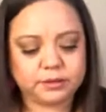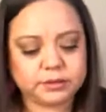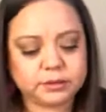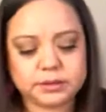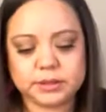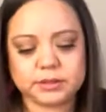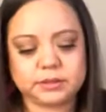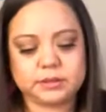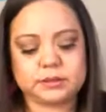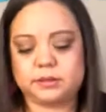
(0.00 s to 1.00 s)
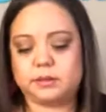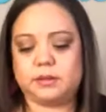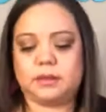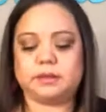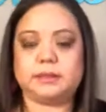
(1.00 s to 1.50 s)
just because
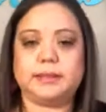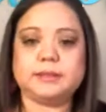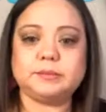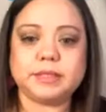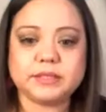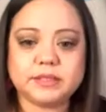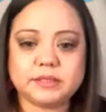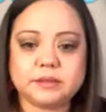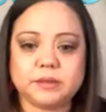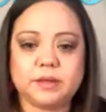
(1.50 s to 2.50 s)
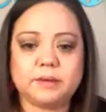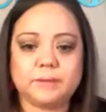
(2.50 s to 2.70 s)
it's less messy to me.